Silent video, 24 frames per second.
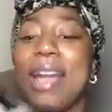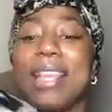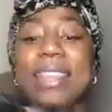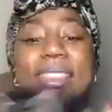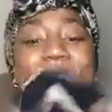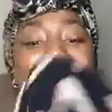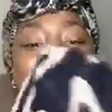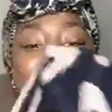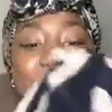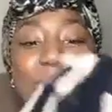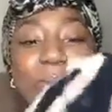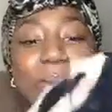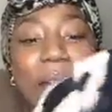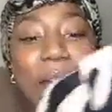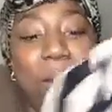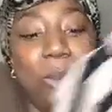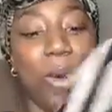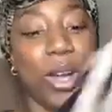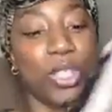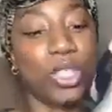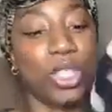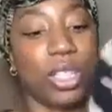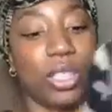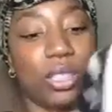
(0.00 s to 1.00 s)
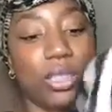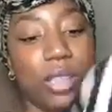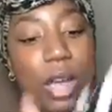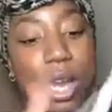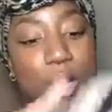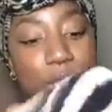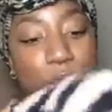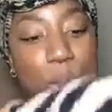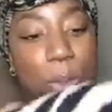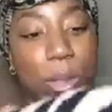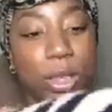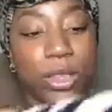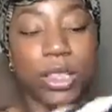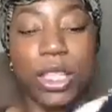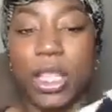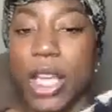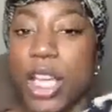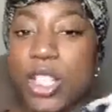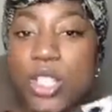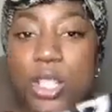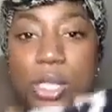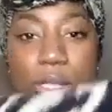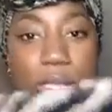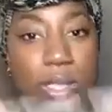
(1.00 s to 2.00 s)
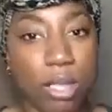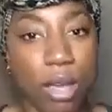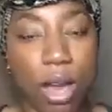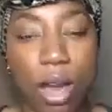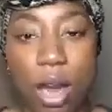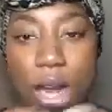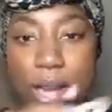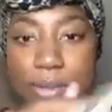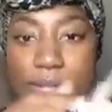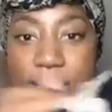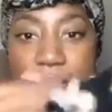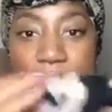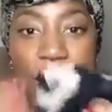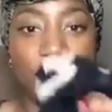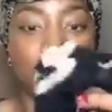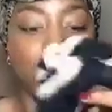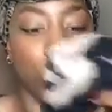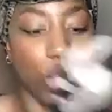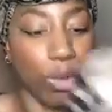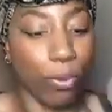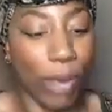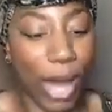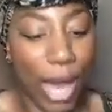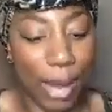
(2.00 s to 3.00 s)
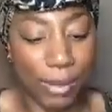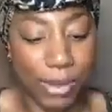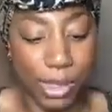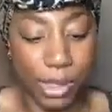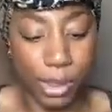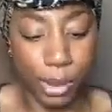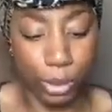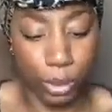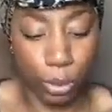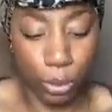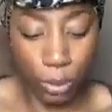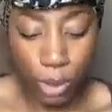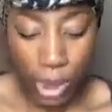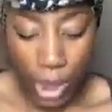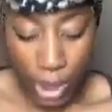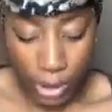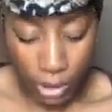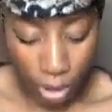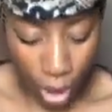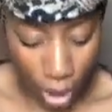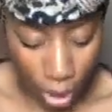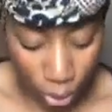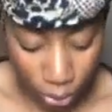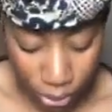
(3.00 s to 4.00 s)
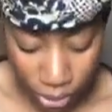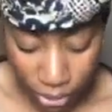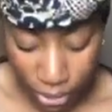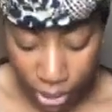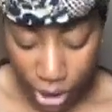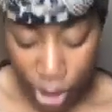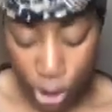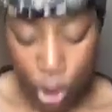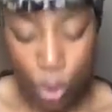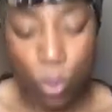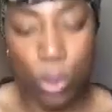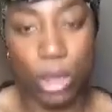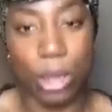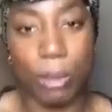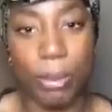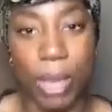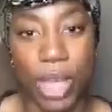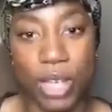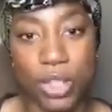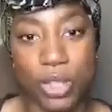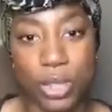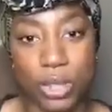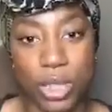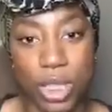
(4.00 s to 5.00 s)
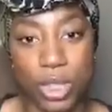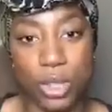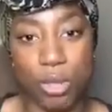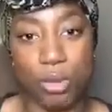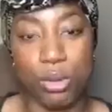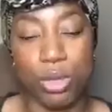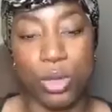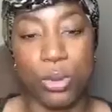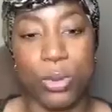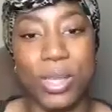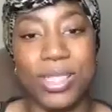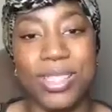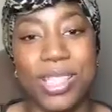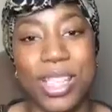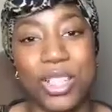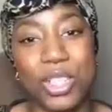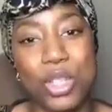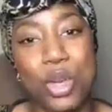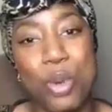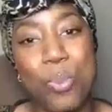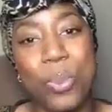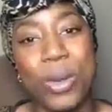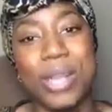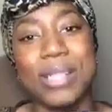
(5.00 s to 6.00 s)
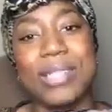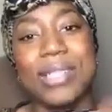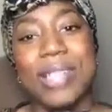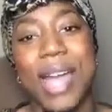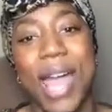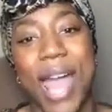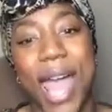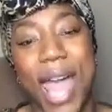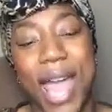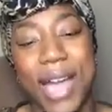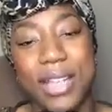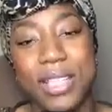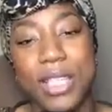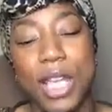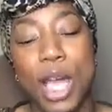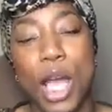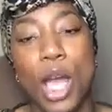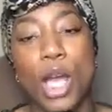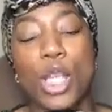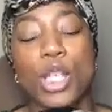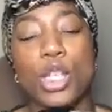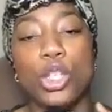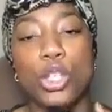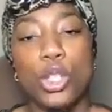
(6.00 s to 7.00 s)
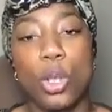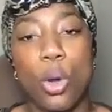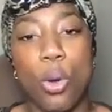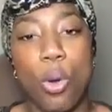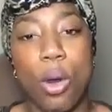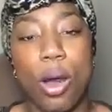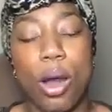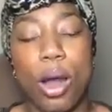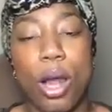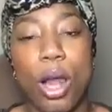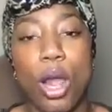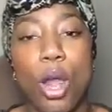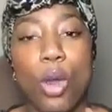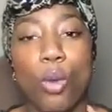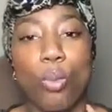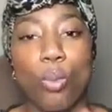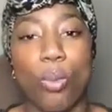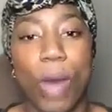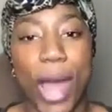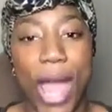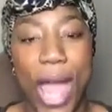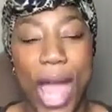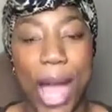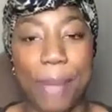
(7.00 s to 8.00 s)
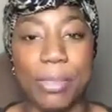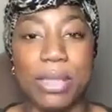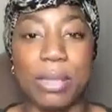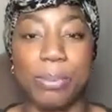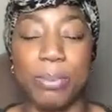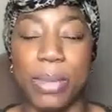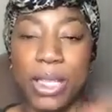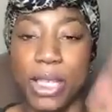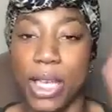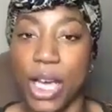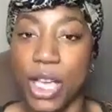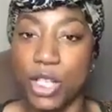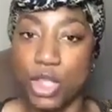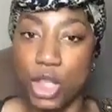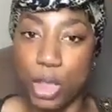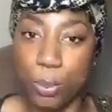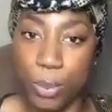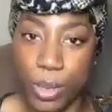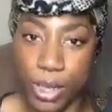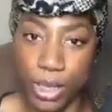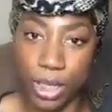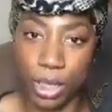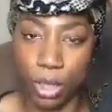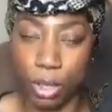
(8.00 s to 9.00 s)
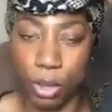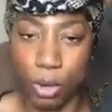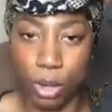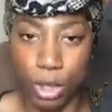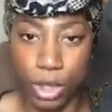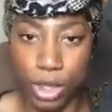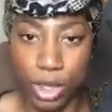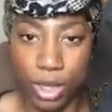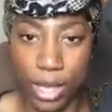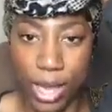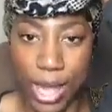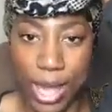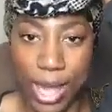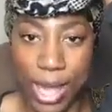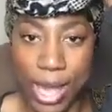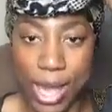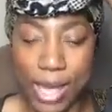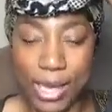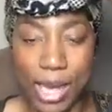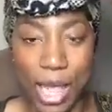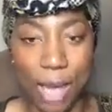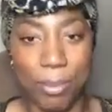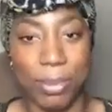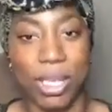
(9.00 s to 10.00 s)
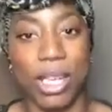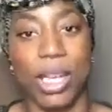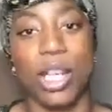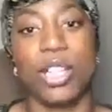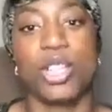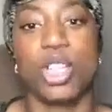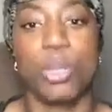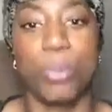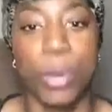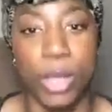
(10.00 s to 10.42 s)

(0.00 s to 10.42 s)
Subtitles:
that's what I want you to start doing. Look at your scarves as your wraps too. The only thing you want to make sure that you do is that you protect your wraps. Because you're putting it on your head and because you're